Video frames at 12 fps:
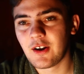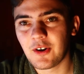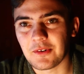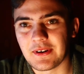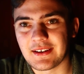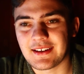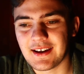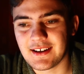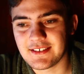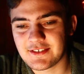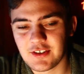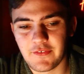Alright
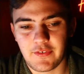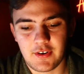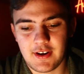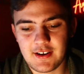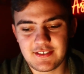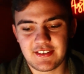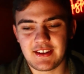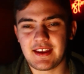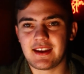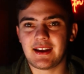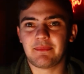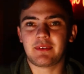guys, so if you're here
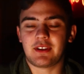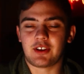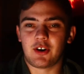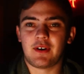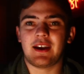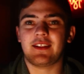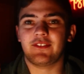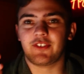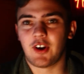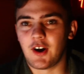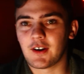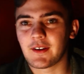today, I'm going to go ahead and
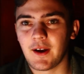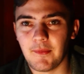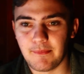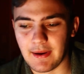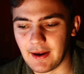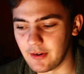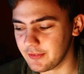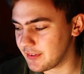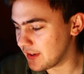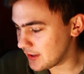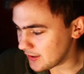talk about